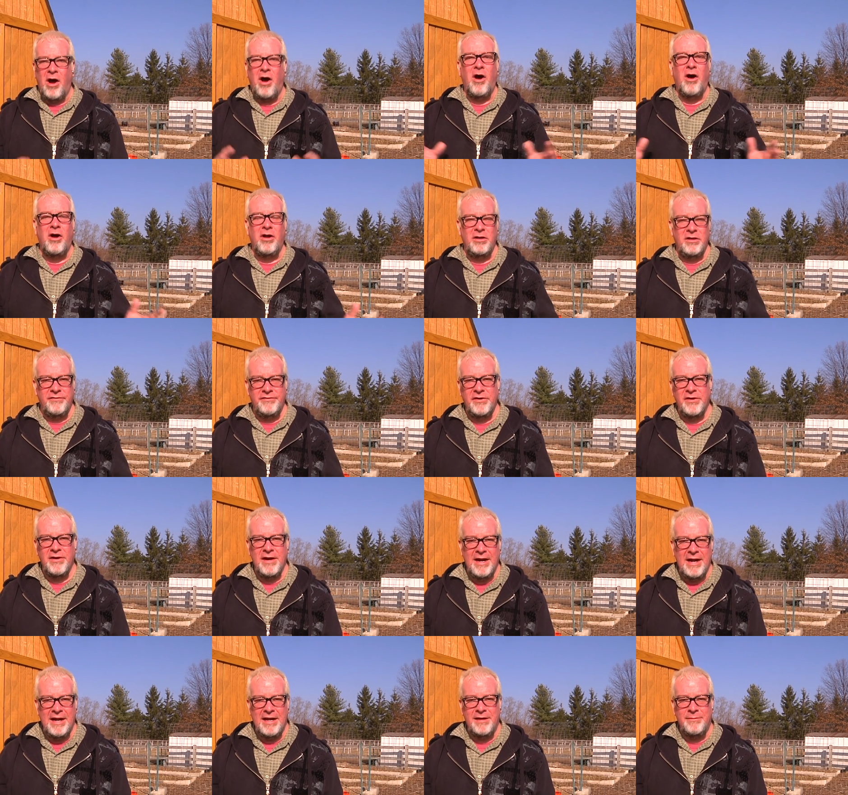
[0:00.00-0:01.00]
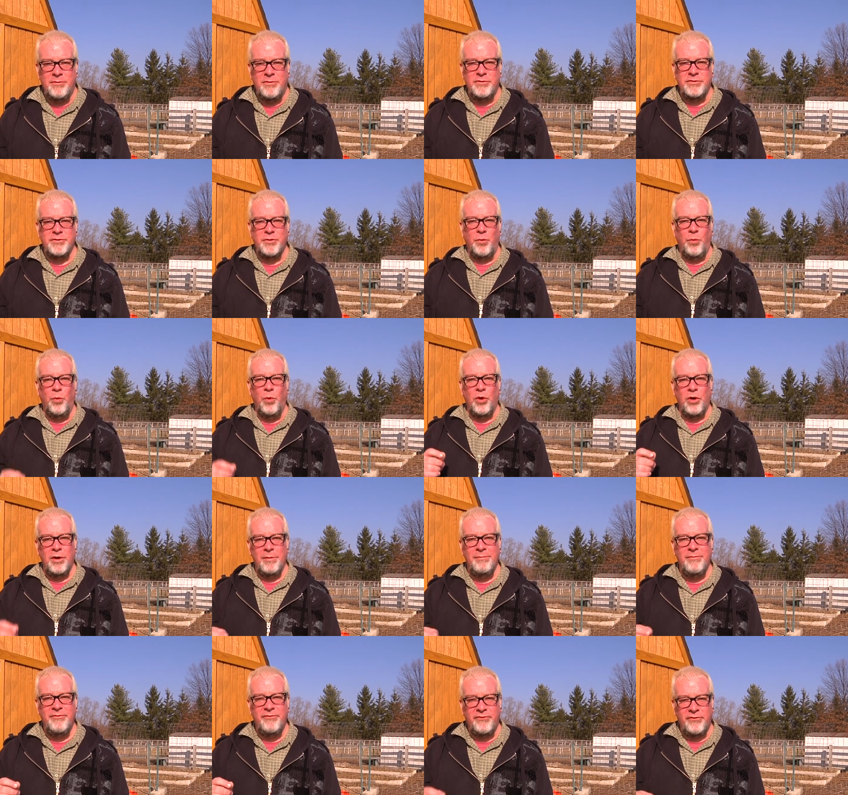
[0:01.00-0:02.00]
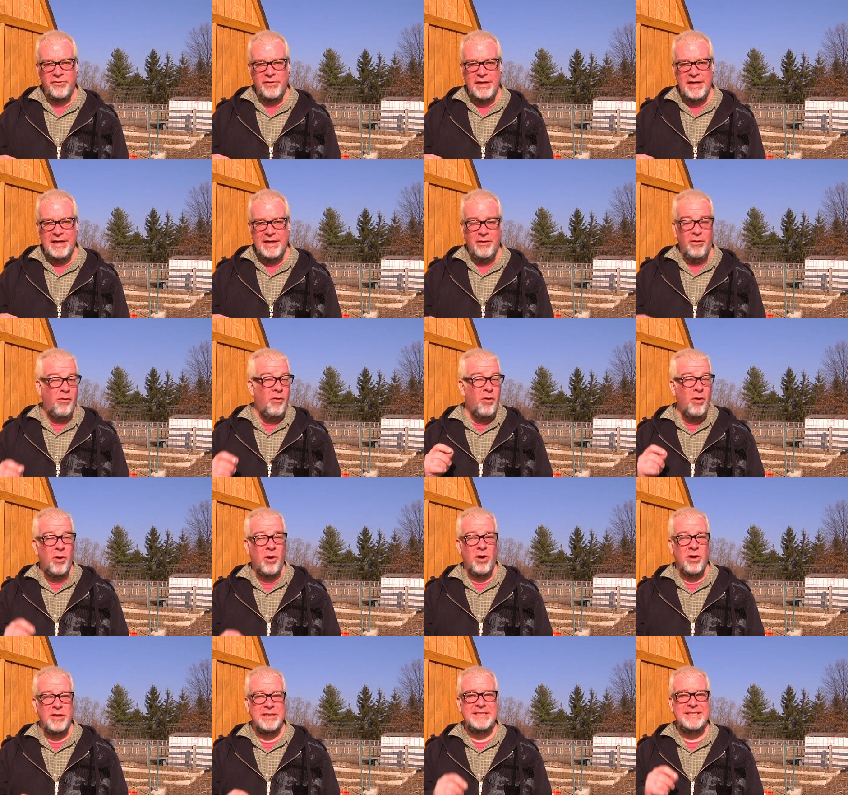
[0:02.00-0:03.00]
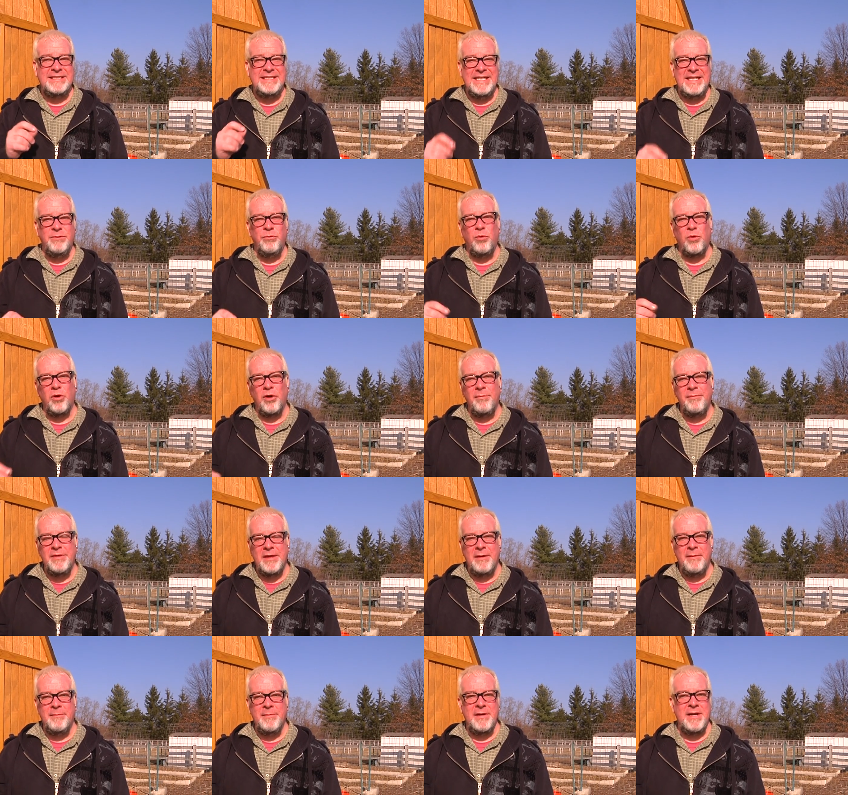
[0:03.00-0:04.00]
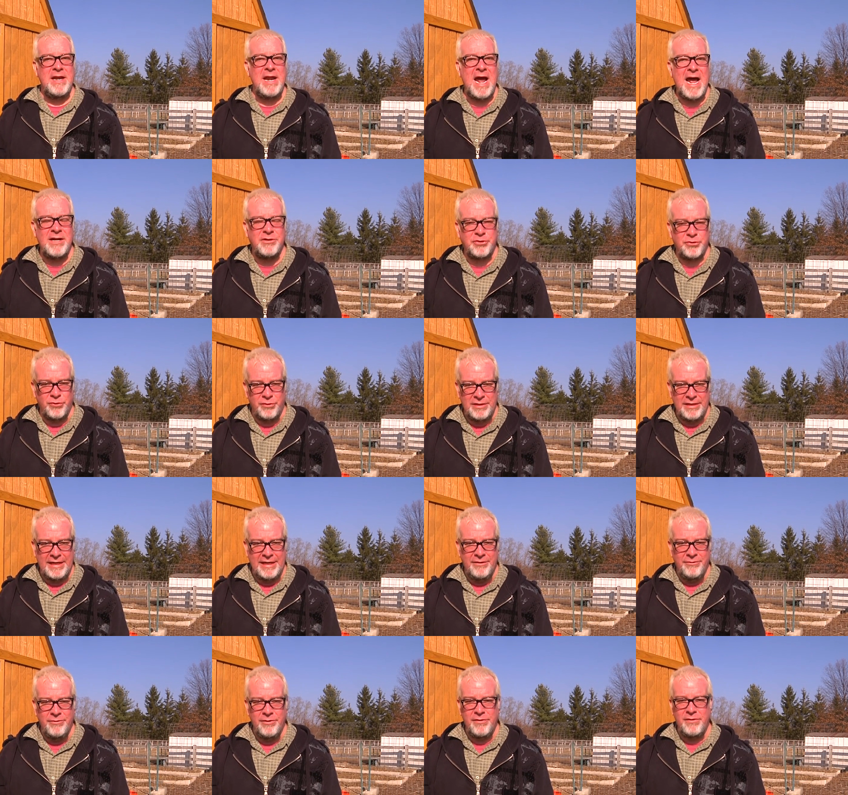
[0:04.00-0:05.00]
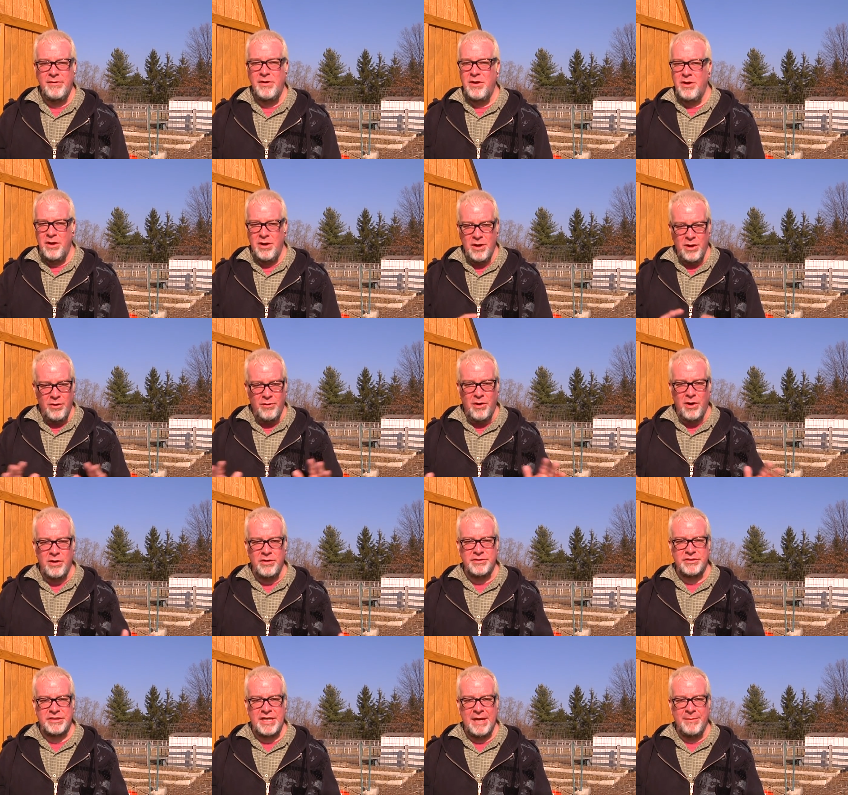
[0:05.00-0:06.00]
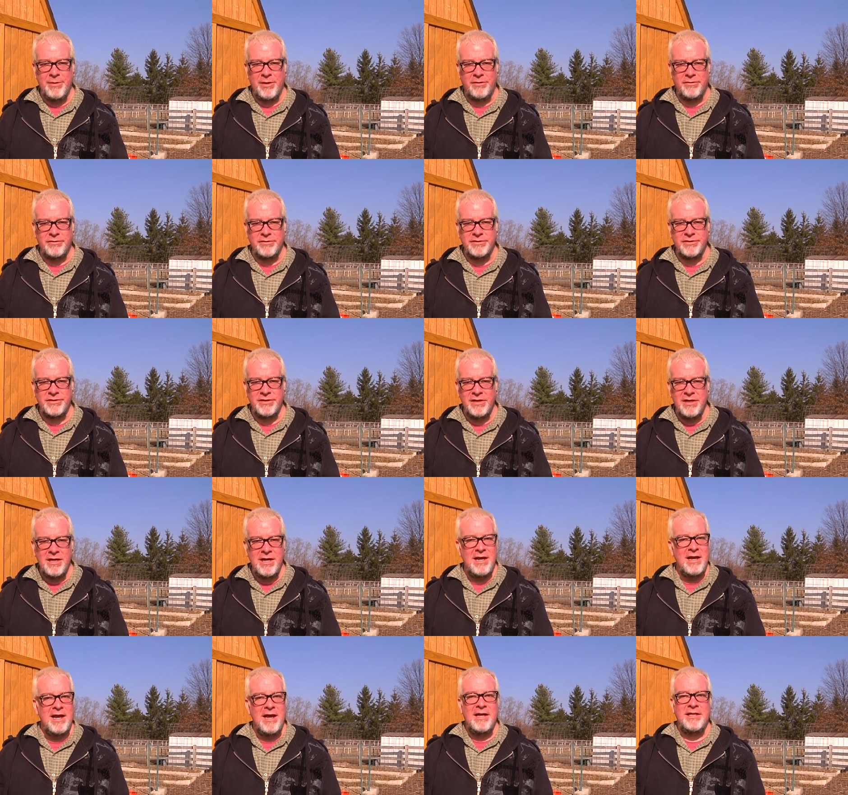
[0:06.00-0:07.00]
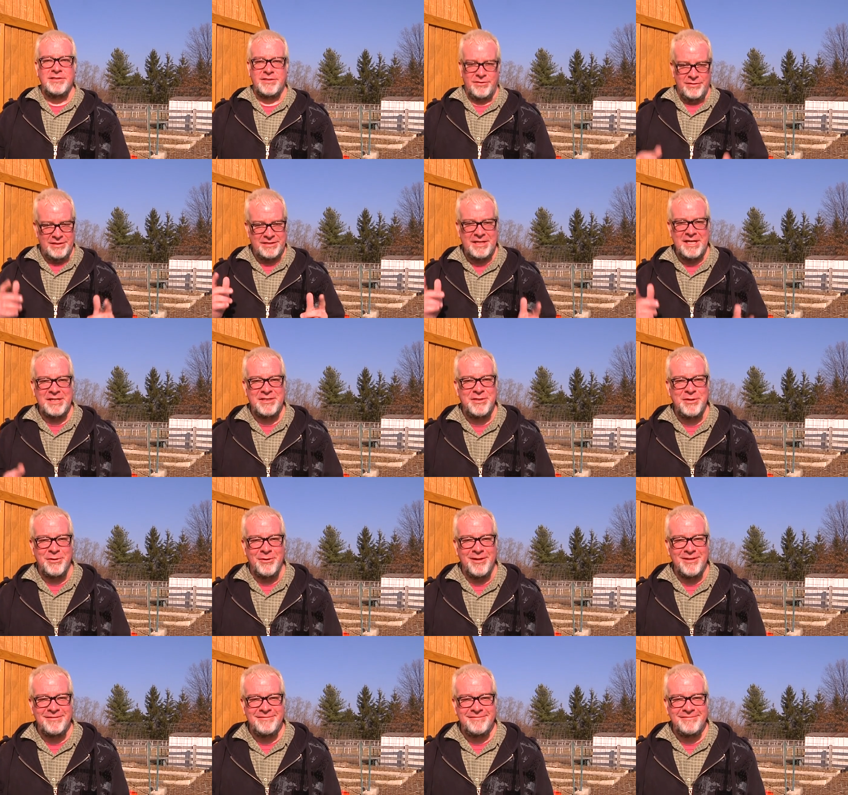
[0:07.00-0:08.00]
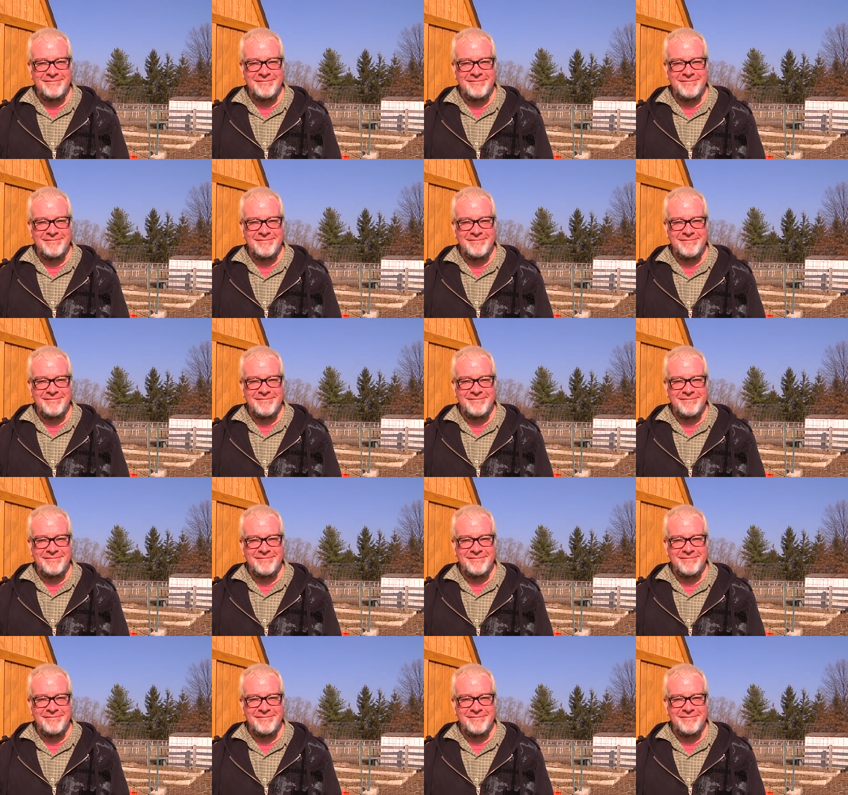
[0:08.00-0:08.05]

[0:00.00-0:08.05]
all of your animals worm-free or deworm them naturally with no harsh chemicals. So let's get to it.